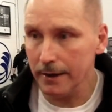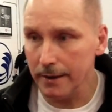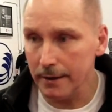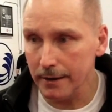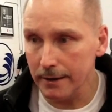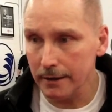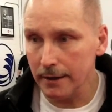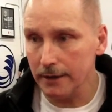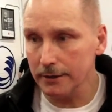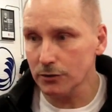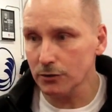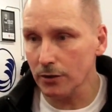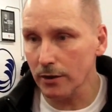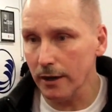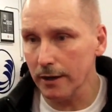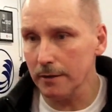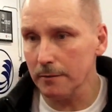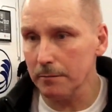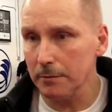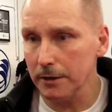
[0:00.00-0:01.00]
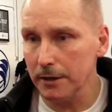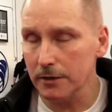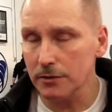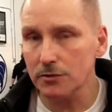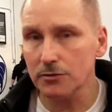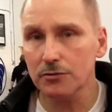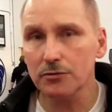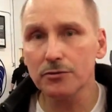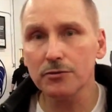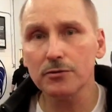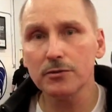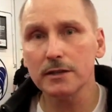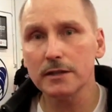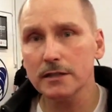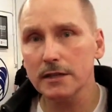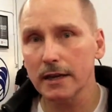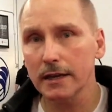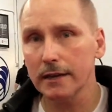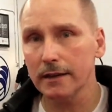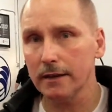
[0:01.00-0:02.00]
And I try to be as true
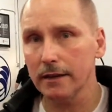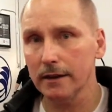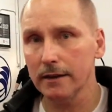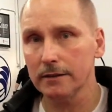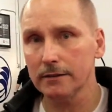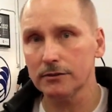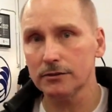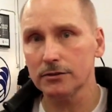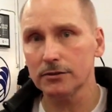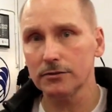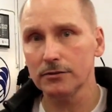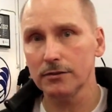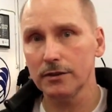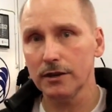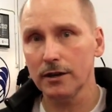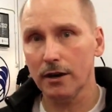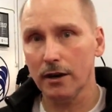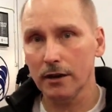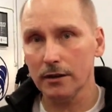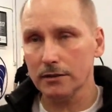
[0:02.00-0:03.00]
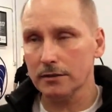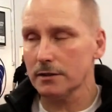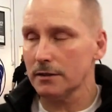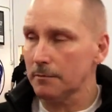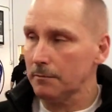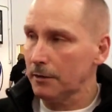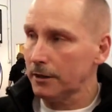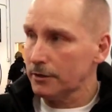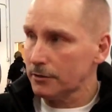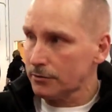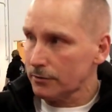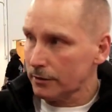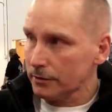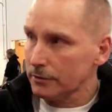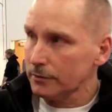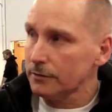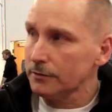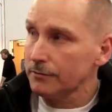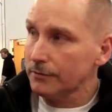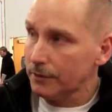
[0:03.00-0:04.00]
as I can to the arts that my
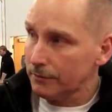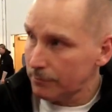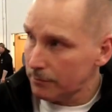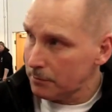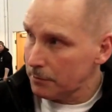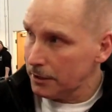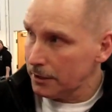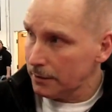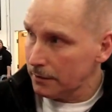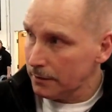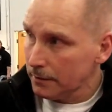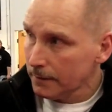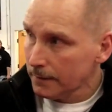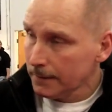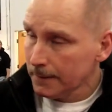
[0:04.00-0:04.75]
instructors have given me.